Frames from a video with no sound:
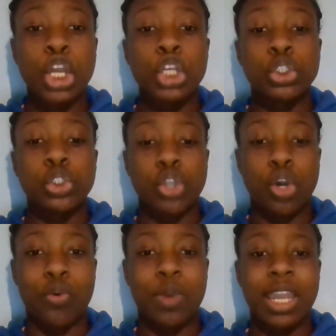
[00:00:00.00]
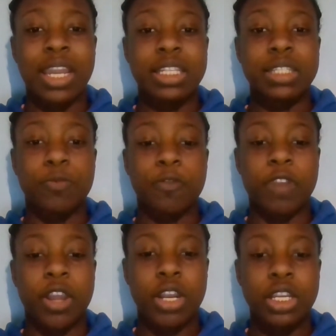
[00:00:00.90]
so it's
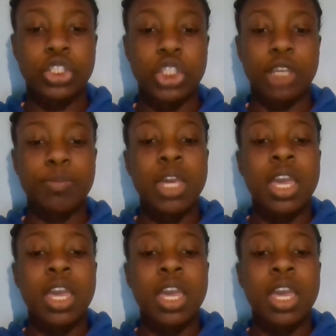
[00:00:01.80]
fairly cheap.